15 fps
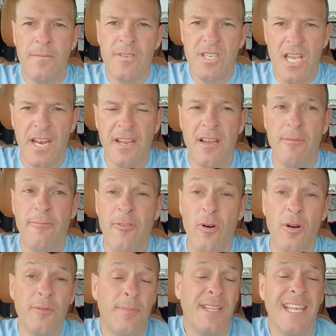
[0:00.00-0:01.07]
She's got to come
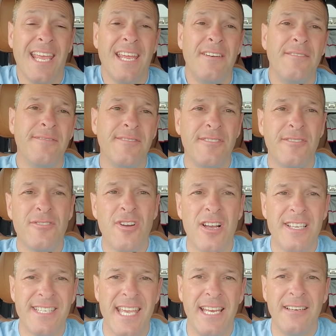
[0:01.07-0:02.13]
forward, but again,
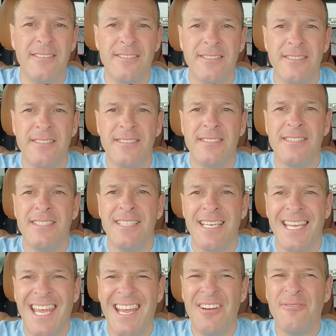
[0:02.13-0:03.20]
draws eight.
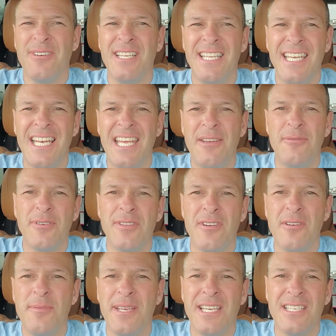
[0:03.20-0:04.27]
Can't really leave with
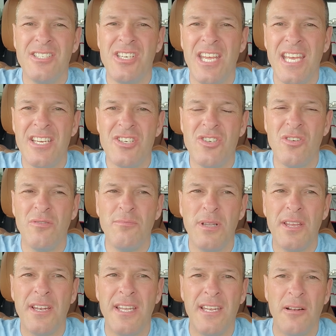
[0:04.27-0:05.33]
her because she has shown
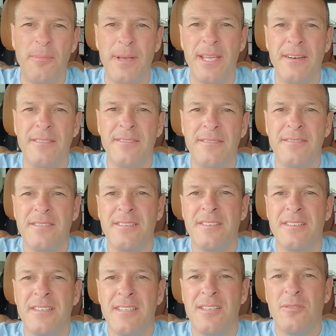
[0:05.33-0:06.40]
blood a little bit.
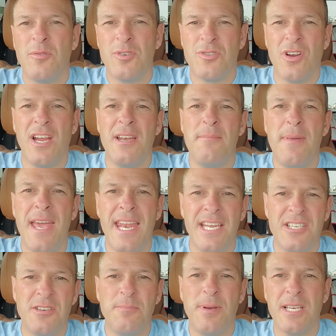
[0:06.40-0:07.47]
We're trying to
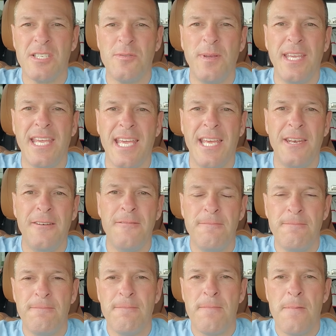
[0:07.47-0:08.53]
manage it best we
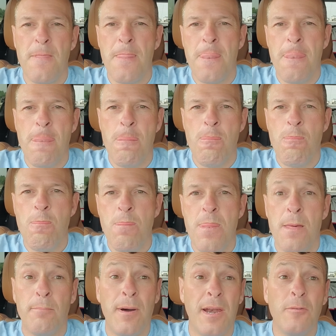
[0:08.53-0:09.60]

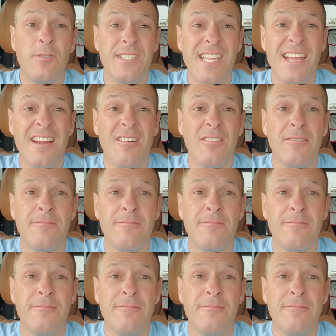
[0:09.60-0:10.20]
can. But it was there.